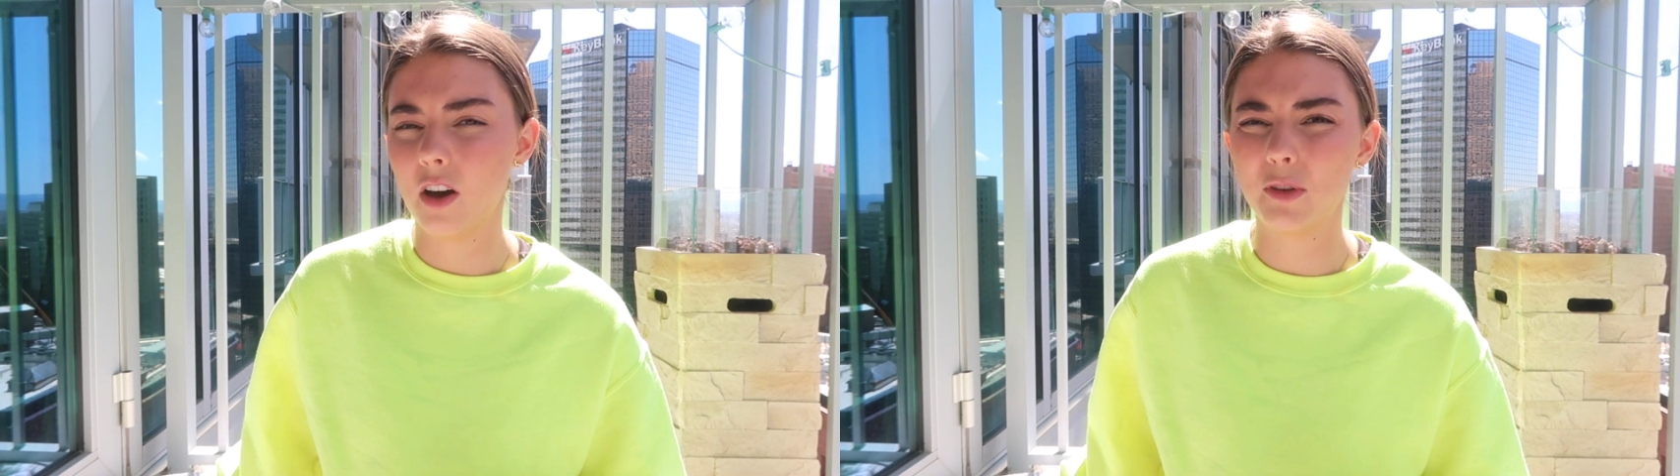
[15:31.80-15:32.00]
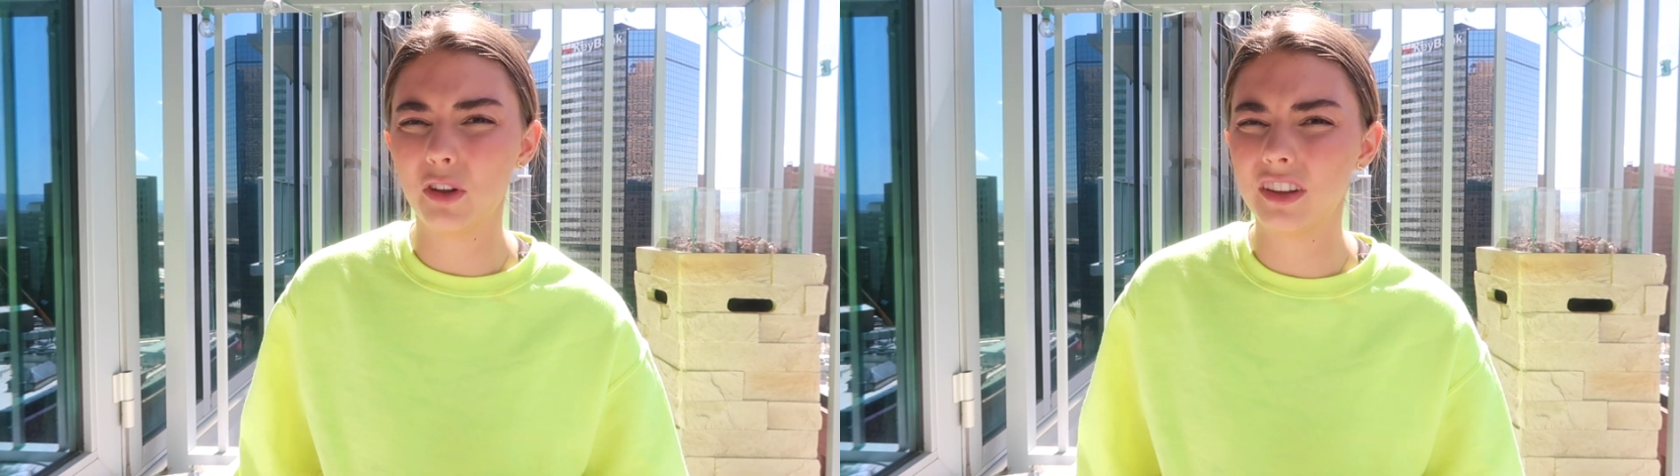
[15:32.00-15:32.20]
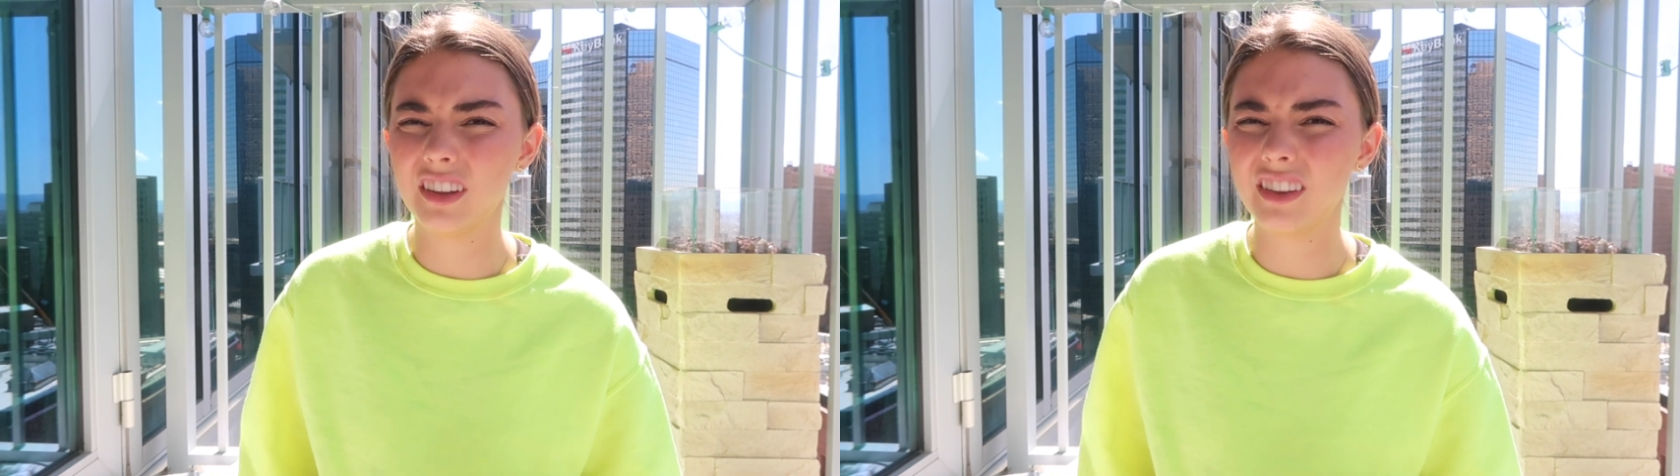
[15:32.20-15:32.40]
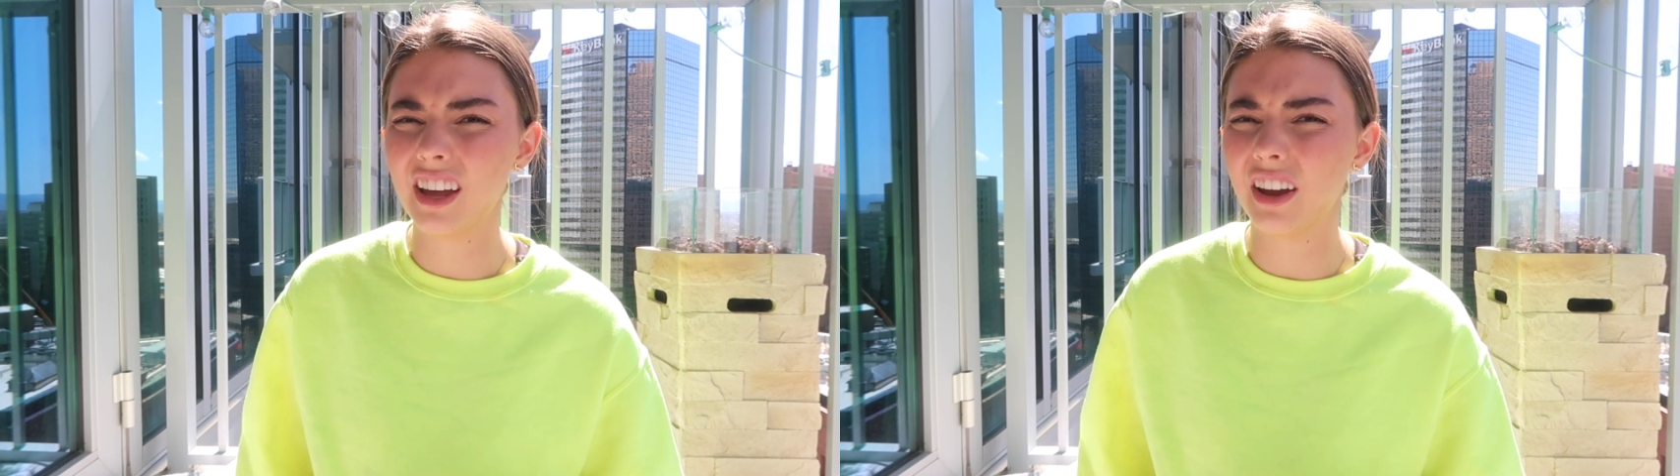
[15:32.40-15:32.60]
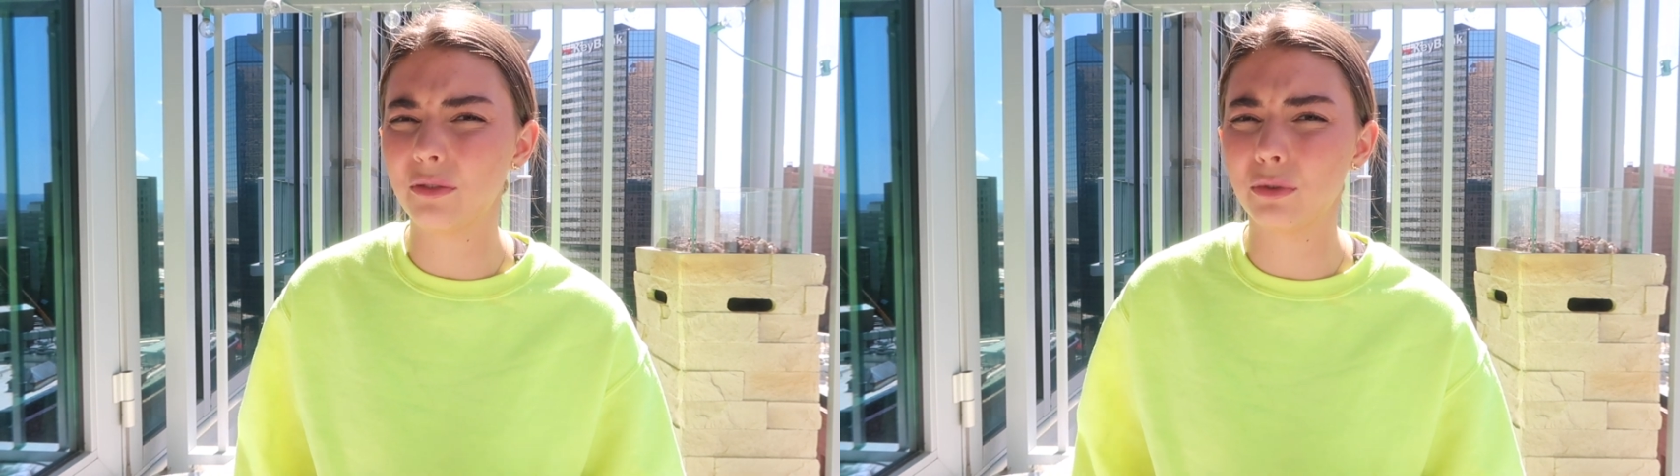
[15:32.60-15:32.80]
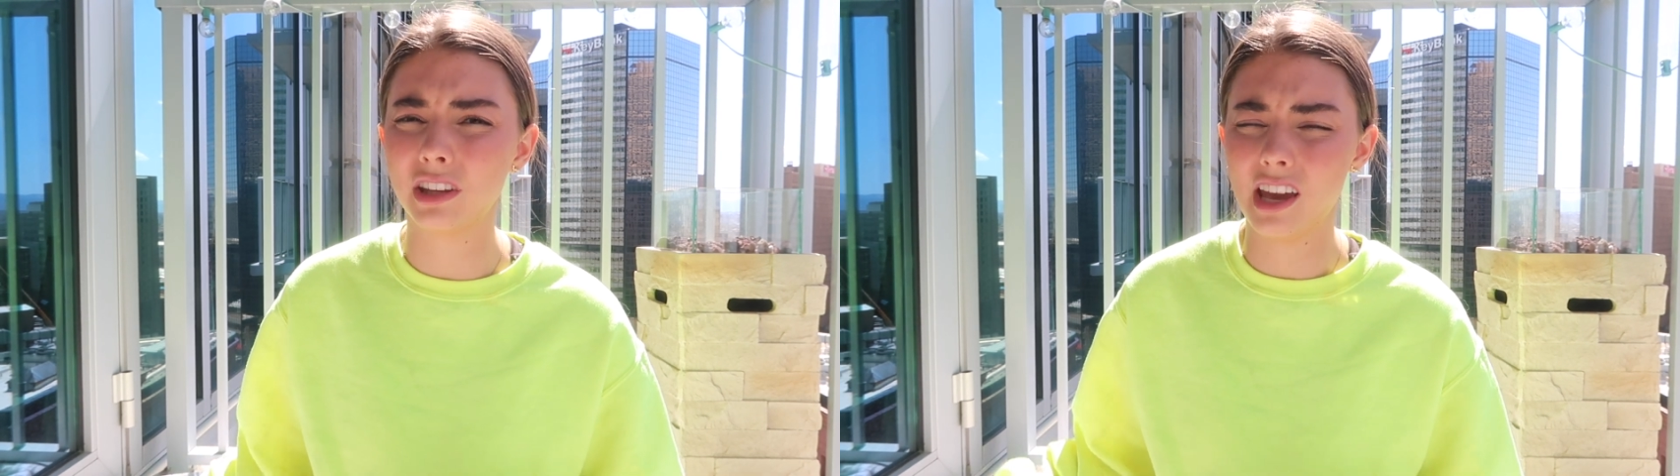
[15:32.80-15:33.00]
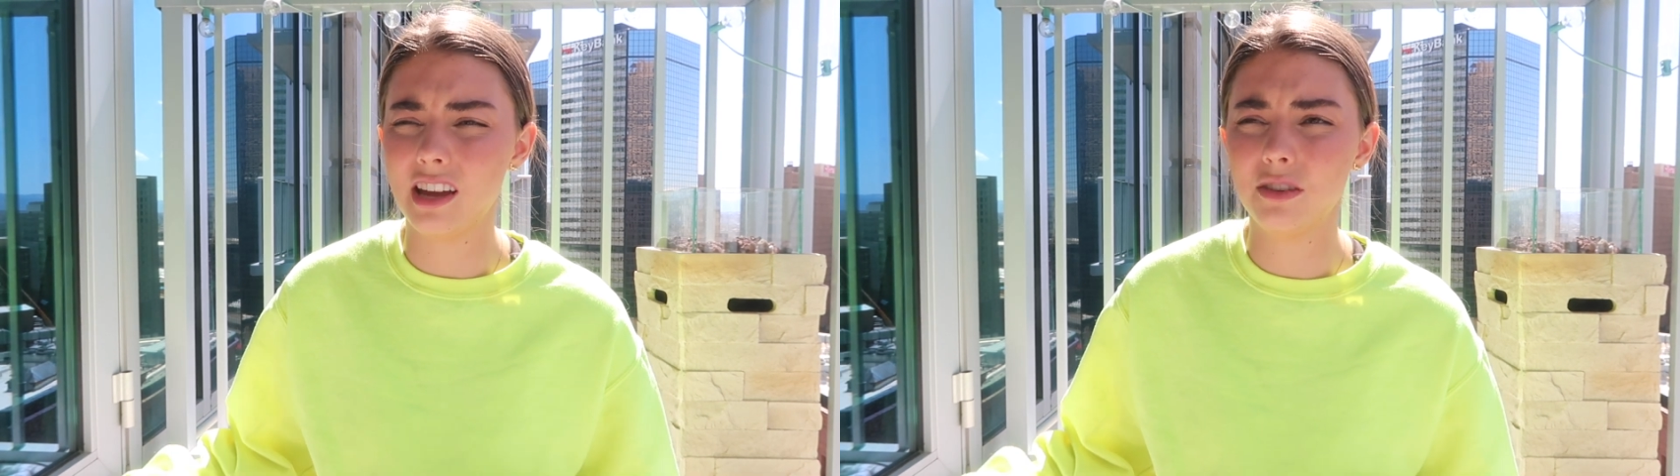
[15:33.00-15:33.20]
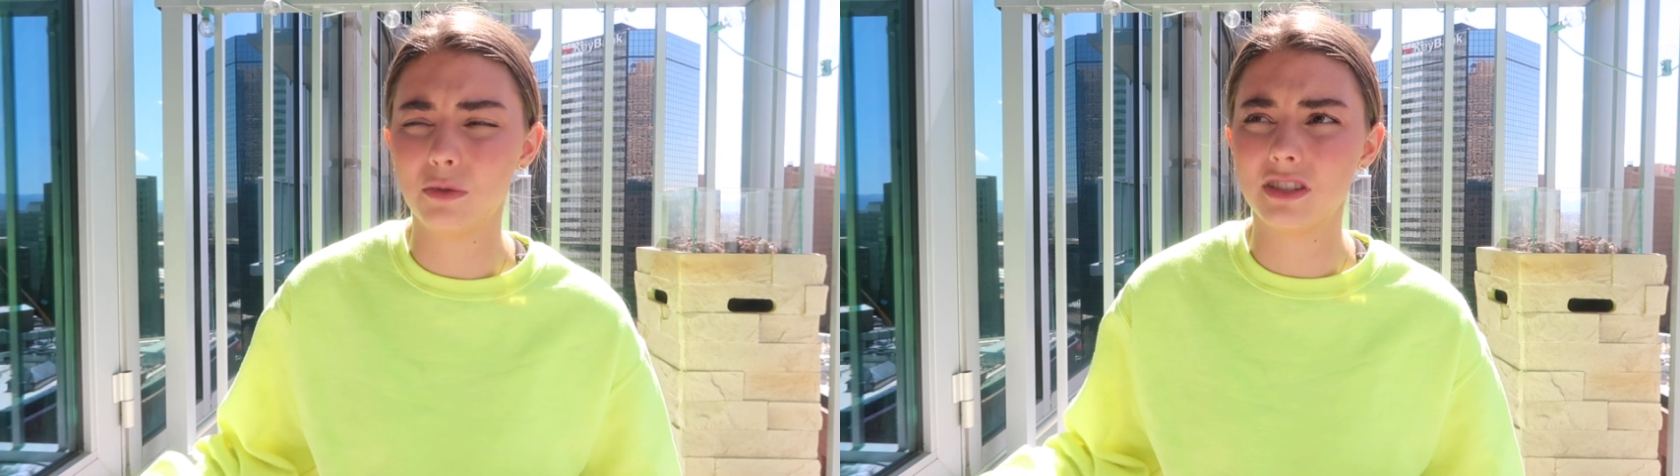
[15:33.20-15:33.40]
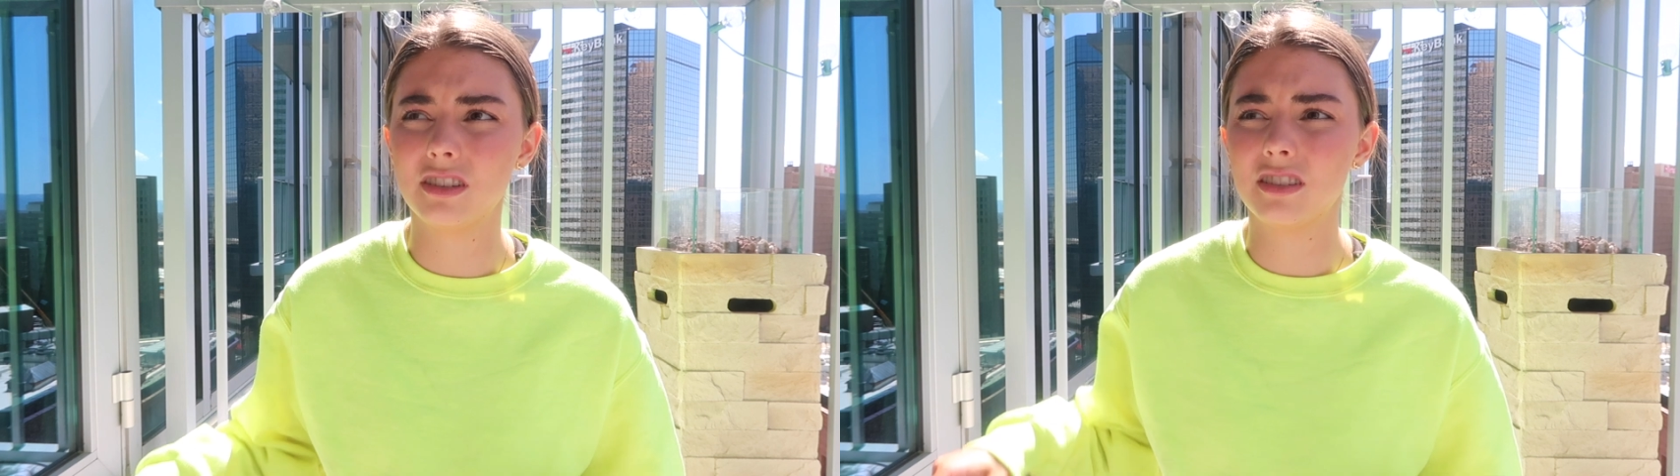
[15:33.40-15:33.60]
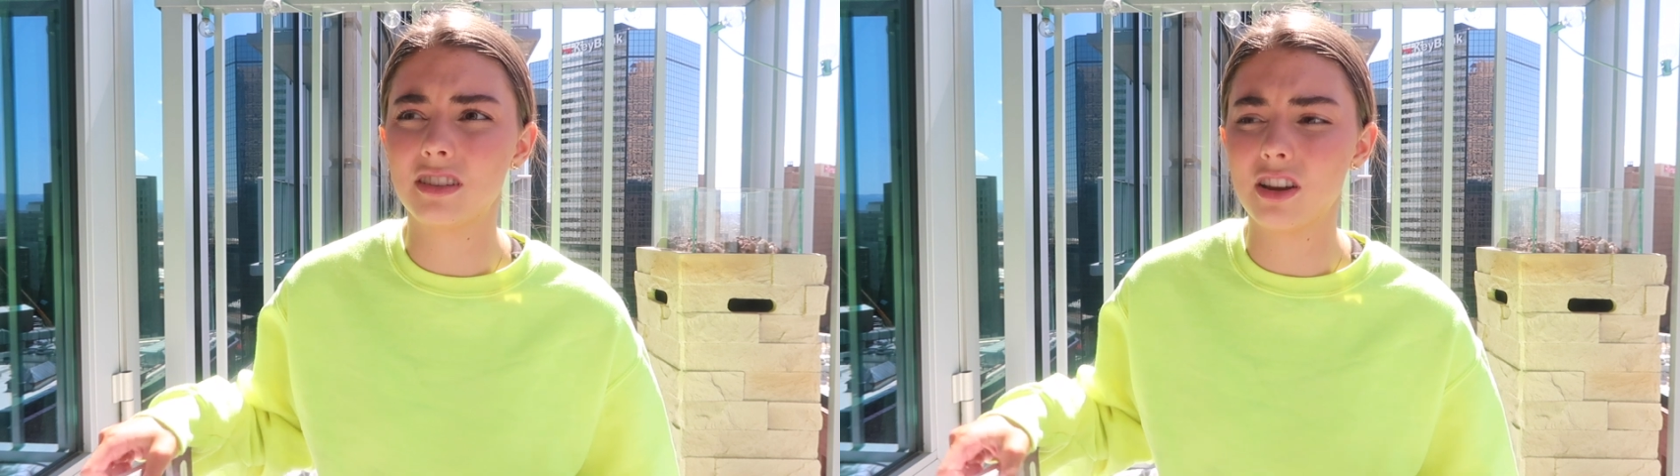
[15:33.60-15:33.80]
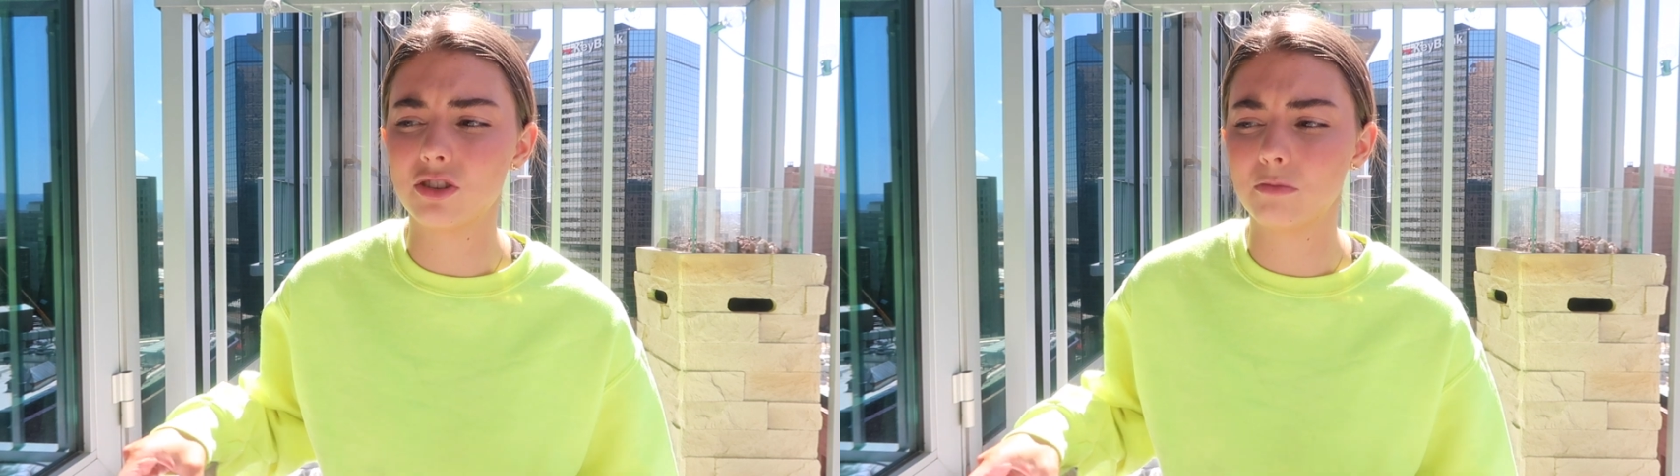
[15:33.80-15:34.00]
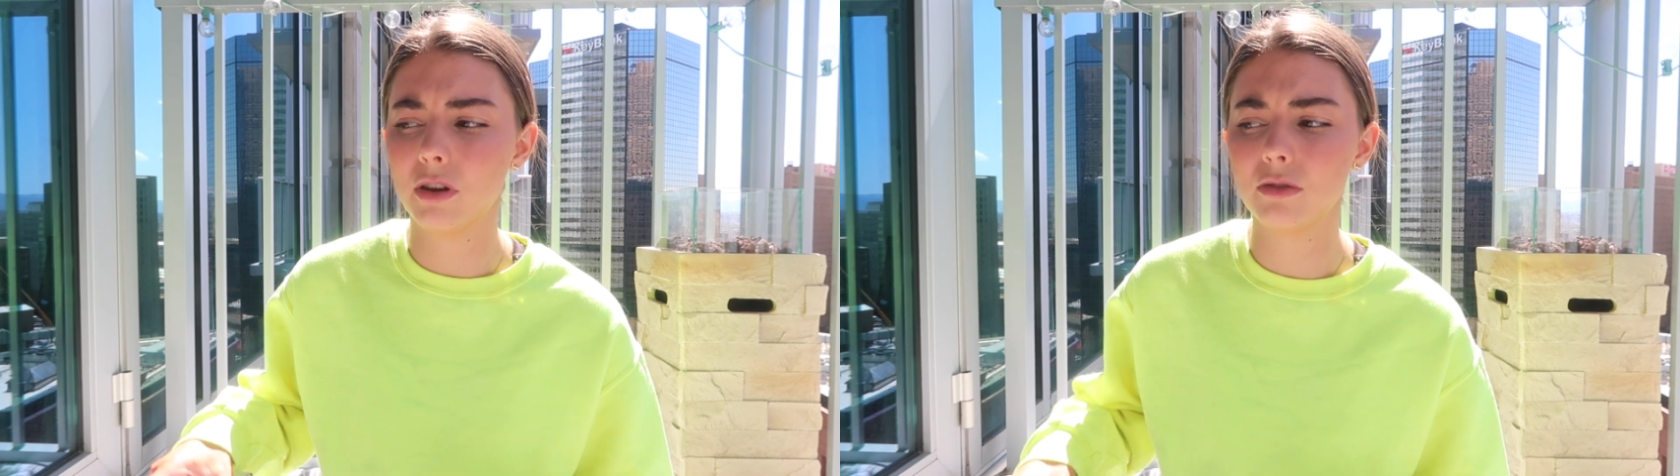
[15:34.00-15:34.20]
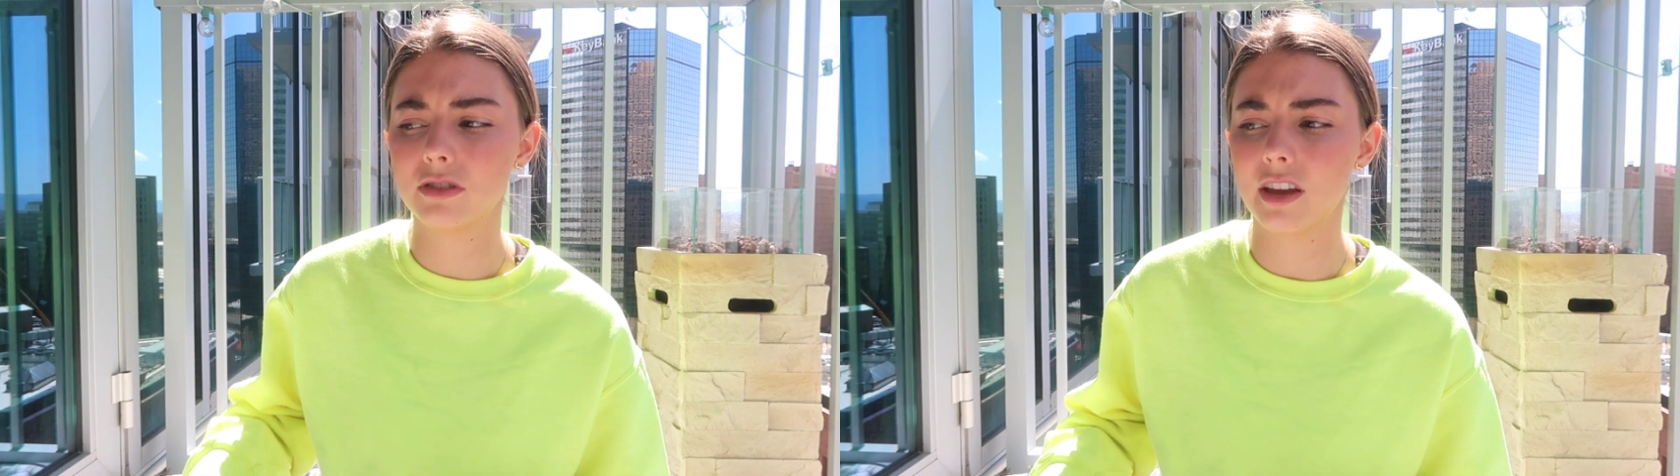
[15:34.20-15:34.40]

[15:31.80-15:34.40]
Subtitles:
The only thing that I really hated was the discussion posts.